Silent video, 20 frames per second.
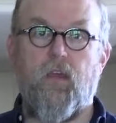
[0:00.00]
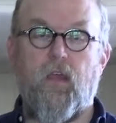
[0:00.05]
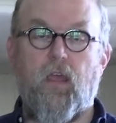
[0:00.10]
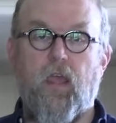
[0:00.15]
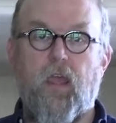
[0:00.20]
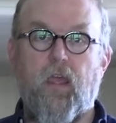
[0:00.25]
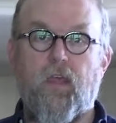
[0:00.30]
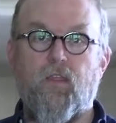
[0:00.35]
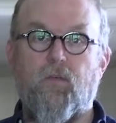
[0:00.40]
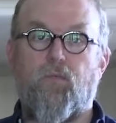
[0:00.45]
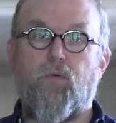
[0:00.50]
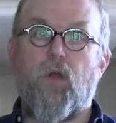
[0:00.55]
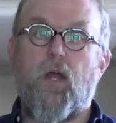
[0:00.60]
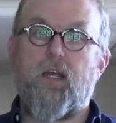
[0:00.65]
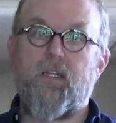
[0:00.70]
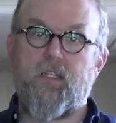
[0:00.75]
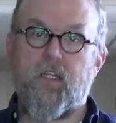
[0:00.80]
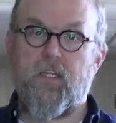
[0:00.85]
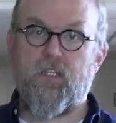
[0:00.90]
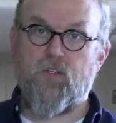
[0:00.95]
and the
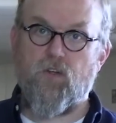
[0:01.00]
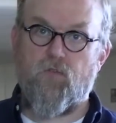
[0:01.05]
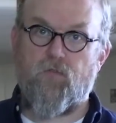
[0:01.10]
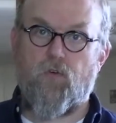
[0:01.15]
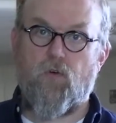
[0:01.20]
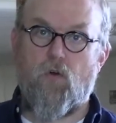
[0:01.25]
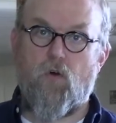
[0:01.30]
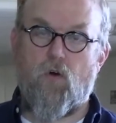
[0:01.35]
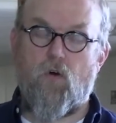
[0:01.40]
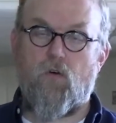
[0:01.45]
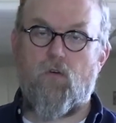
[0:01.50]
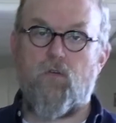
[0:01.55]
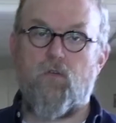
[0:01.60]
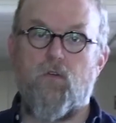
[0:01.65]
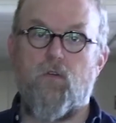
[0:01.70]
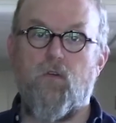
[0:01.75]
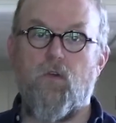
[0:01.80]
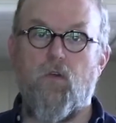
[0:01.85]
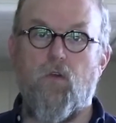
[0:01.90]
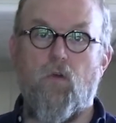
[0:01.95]
process overall.
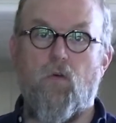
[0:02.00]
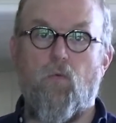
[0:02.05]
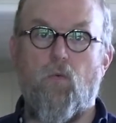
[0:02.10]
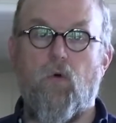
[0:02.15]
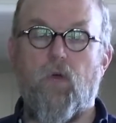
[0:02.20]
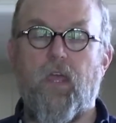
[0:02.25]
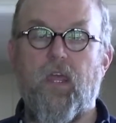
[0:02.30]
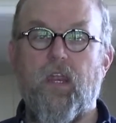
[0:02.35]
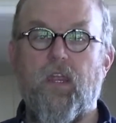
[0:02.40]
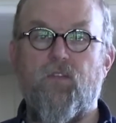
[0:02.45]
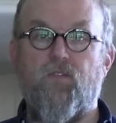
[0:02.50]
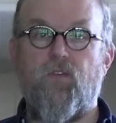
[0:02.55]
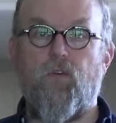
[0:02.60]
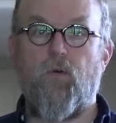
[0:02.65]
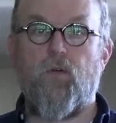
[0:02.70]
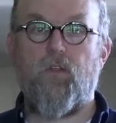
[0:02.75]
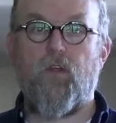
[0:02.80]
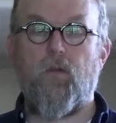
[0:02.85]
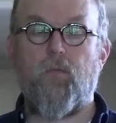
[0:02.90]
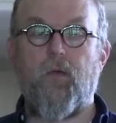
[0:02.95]
We'll get
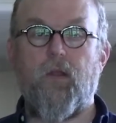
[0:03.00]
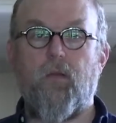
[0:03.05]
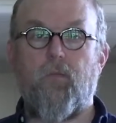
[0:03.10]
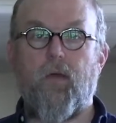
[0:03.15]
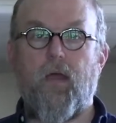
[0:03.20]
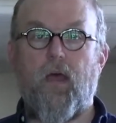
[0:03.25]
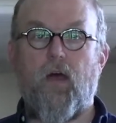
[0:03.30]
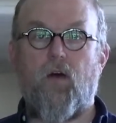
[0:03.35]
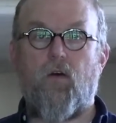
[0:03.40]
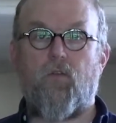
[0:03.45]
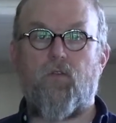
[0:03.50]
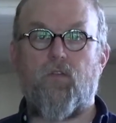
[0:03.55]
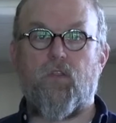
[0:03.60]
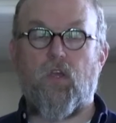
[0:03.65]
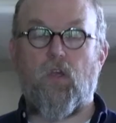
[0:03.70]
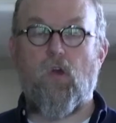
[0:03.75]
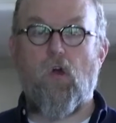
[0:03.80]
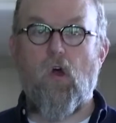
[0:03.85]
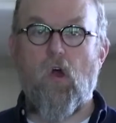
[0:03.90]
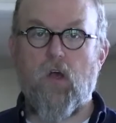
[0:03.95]
into a little bit about the
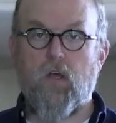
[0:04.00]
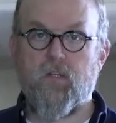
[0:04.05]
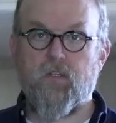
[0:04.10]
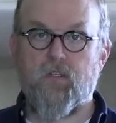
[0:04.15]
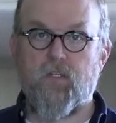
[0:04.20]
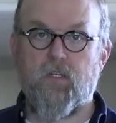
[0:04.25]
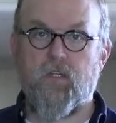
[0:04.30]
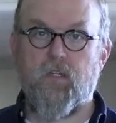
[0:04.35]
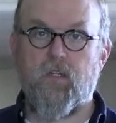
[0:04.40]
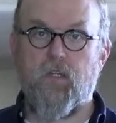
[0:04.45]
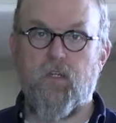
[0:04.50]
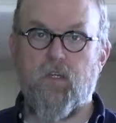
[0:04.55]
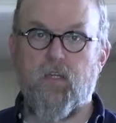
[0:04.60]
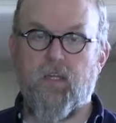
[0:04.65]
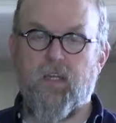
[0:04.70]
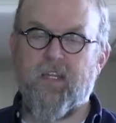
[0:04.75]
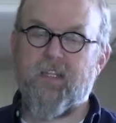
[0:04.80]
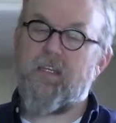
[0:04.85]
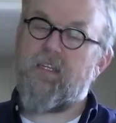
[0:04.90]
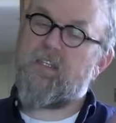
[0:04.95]
cost,
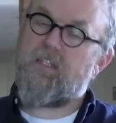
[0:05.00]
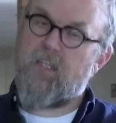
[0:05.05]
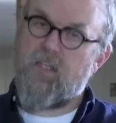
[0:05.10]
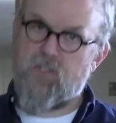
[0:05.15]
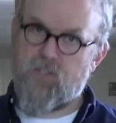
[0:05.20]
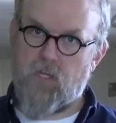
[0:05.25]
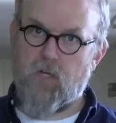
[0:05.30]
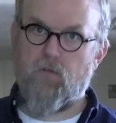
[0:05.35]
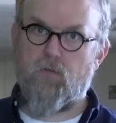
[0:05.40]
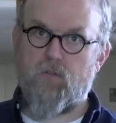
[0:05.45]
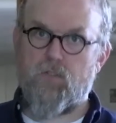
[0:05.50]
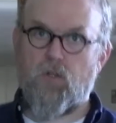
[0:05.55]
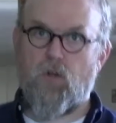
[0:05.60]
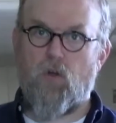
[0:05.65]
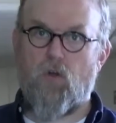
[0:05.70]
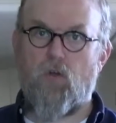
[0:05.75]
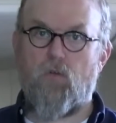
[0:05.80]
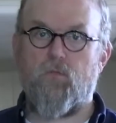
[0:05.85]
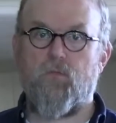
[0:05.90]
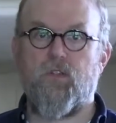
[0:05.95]
at least in general
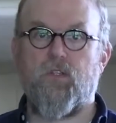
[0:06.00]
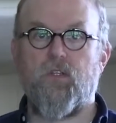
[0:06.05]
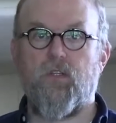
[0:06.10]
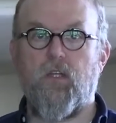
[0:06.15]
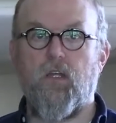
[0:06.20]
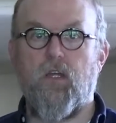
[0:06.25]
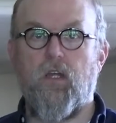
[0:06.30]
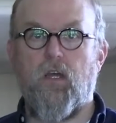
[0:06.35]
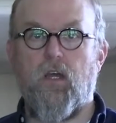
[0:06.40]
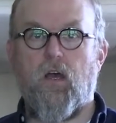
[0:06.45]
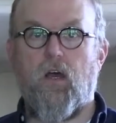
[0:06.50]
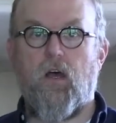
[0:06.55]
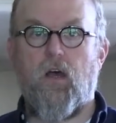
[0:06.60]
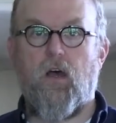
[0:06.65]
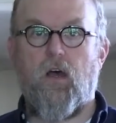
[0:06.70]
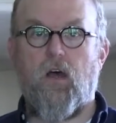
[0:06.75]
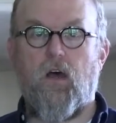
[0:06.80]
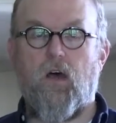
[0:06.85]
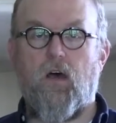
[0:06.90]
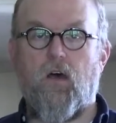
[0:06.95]
terms,
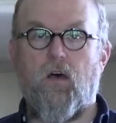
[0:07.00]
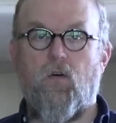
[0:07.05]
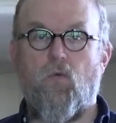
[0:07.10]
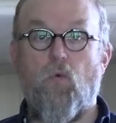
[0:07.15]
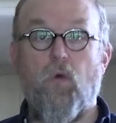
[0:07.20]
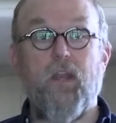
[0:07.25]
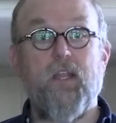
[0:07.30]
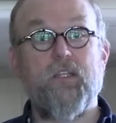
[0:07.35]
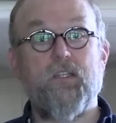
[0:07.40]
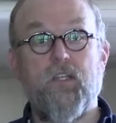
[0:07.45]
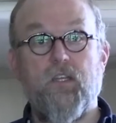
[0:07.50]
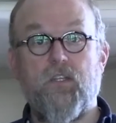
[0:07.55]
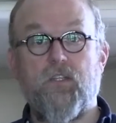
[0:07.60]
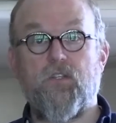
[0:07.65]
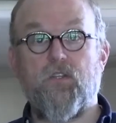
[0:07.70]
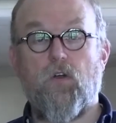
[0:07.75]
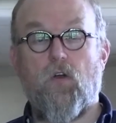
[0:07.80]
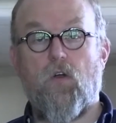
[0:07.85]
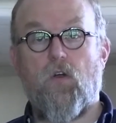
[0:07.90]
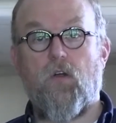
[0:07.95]
when it's going to
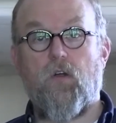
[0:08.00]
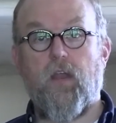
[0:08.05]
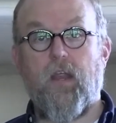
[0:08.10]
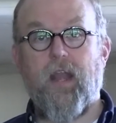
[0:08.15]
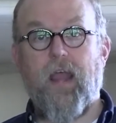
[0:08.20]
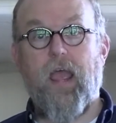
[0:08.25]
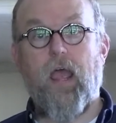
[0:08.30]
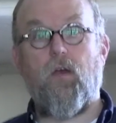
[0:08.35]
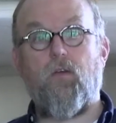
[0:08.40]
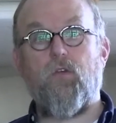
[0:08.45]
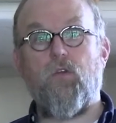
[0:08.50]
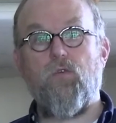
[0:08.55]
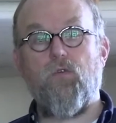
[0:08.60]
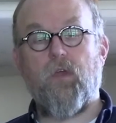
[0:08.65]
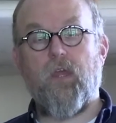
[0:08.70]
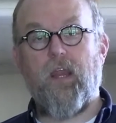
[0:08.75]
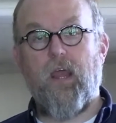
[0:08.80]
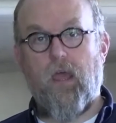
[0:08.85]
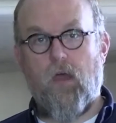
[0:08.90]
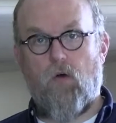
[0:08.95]
start, and how you
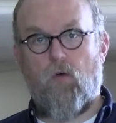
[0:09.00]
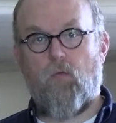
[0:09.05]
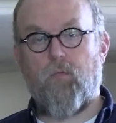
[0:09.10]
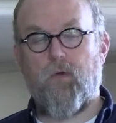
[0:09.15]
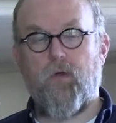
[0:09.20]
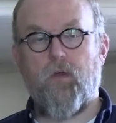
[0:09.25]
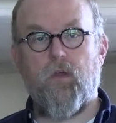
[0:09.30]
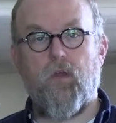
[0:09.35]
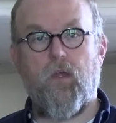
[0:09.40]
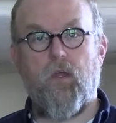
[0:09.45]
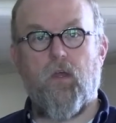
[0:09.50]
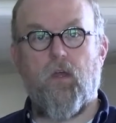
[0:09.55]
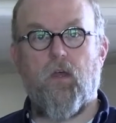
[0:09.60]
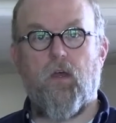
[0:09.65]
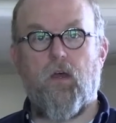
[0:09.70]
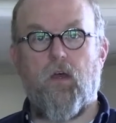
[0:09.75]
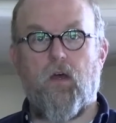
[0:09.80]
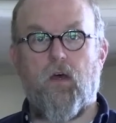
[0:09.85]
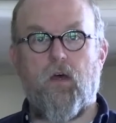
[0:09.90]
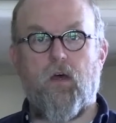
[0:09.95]
can help.
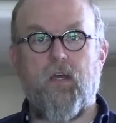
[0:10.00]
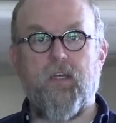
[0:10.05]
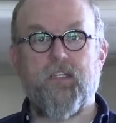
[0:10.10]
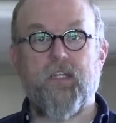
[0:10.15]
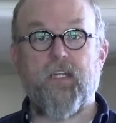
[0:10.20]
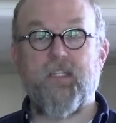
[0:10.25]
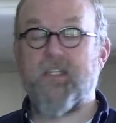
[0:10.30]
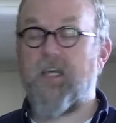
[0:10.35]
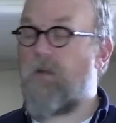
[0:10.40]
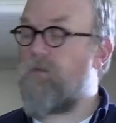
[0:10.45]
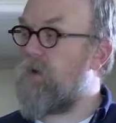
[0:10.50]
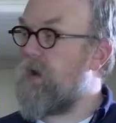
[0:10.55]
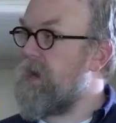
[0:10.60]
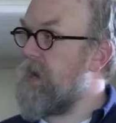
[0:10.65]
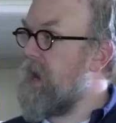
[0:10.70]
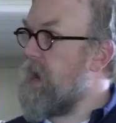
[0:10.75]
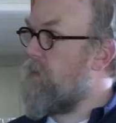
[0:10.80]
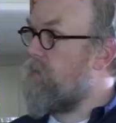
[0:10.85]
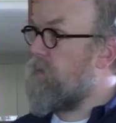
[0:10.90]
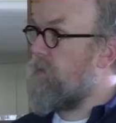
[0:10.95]
As I said, right
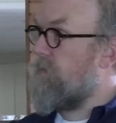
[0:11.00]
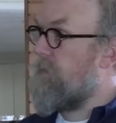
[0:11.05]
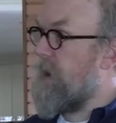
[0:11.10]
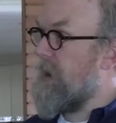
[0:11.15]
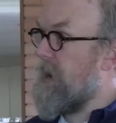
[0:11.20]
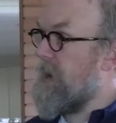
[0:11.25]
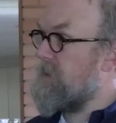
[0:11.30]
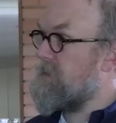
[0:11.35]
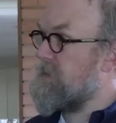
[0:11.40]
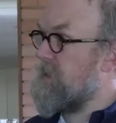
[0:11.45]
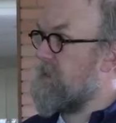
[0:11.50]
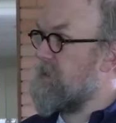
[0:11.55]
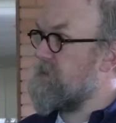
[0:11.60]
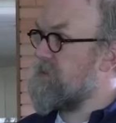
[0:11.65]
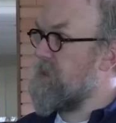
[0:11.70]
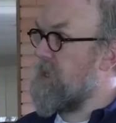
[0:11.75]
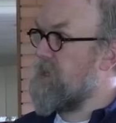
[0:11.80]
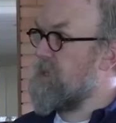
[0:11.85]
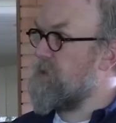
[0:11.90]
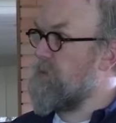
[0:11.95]
now we're right outside the
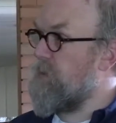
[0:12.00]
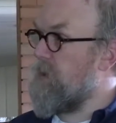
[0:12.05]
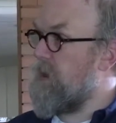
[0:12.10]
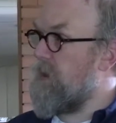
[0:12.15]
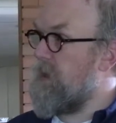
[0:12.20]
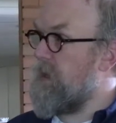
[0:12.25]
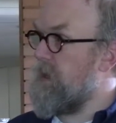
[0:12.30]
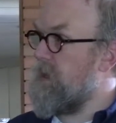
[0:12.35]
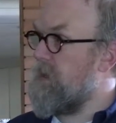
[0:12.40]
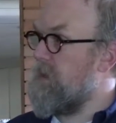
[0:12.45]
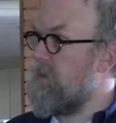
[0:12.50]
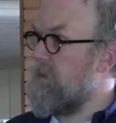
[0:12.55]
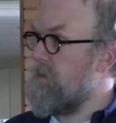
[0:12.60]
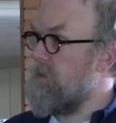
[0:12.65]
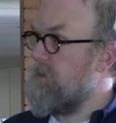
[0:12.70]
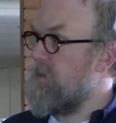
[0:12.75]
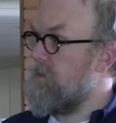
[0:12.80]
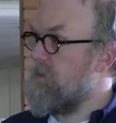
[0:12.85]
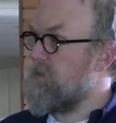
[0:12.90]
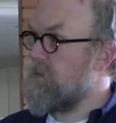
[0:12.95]
sanctuary,
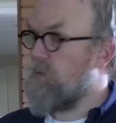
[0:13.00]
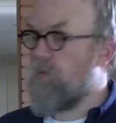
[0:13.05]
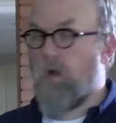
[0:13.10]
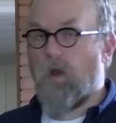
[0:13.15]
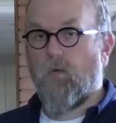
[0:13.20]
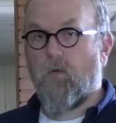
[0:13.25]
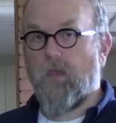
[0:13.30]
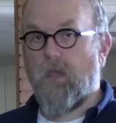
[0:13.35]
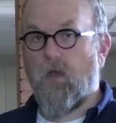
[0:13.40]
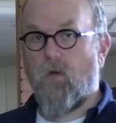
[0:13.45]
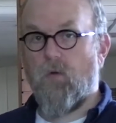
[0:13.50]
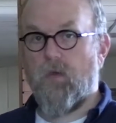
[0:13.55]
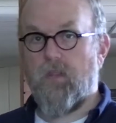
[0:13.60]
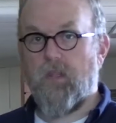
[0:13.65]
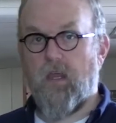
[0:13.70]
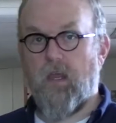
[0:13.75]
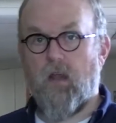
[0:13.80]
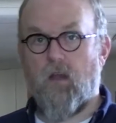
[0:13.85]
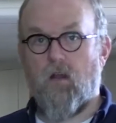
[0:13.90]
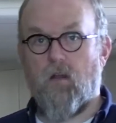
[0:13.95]
so why don't we go in
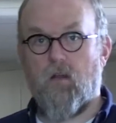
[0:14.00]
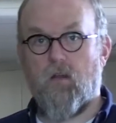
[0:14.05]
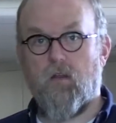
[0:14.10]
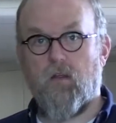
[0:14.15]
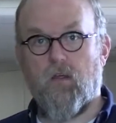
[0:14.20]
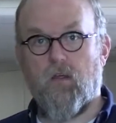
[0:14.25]
there